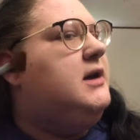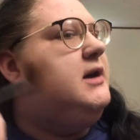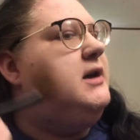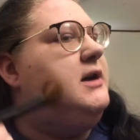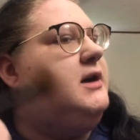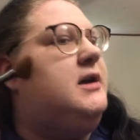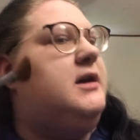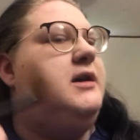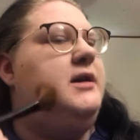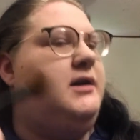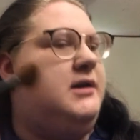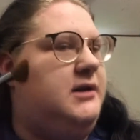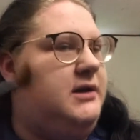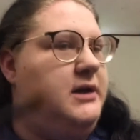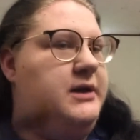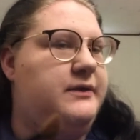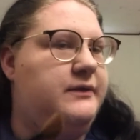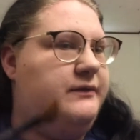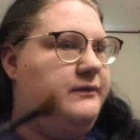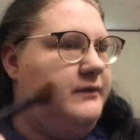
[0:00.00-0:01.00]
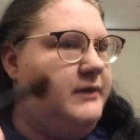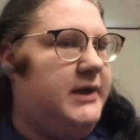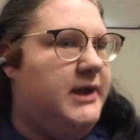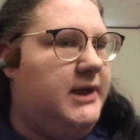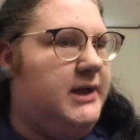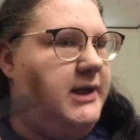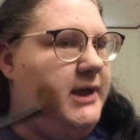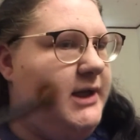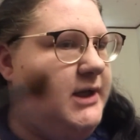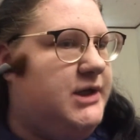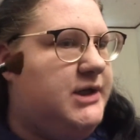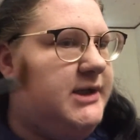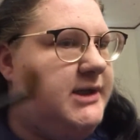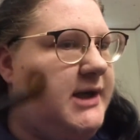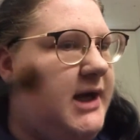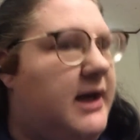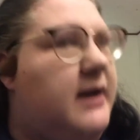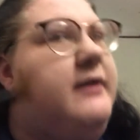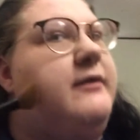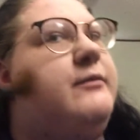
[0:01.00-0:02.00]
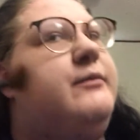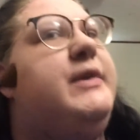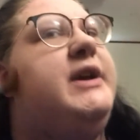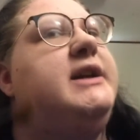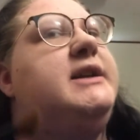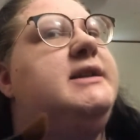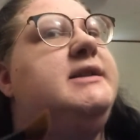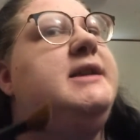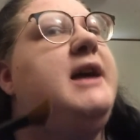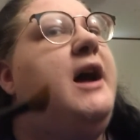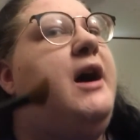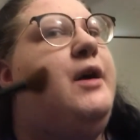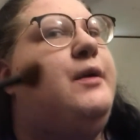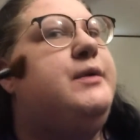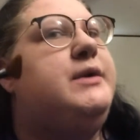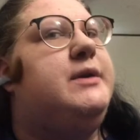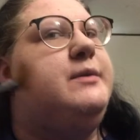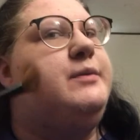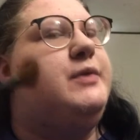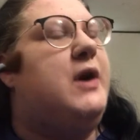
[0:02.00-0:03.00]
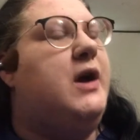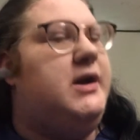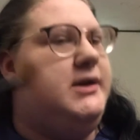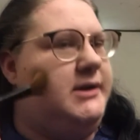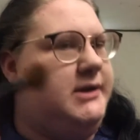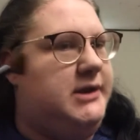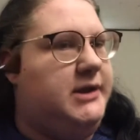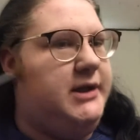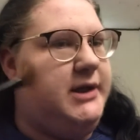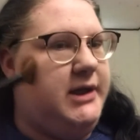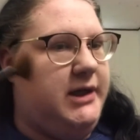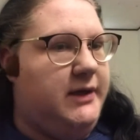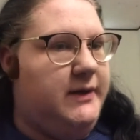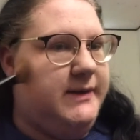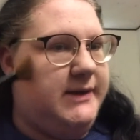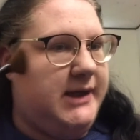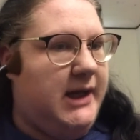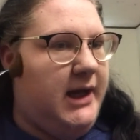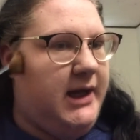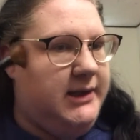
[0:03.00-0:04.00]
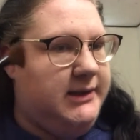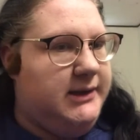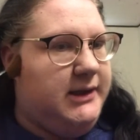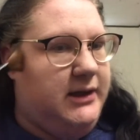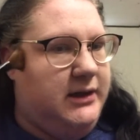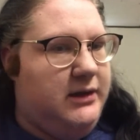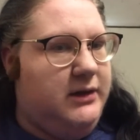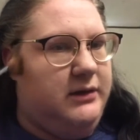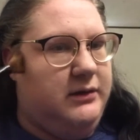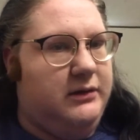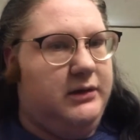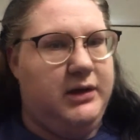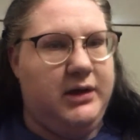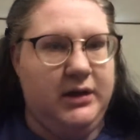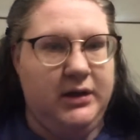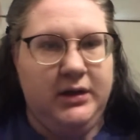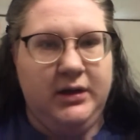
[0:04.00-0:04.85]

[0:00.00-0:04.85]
And really just kind of mix that with the bronzer that you sat down.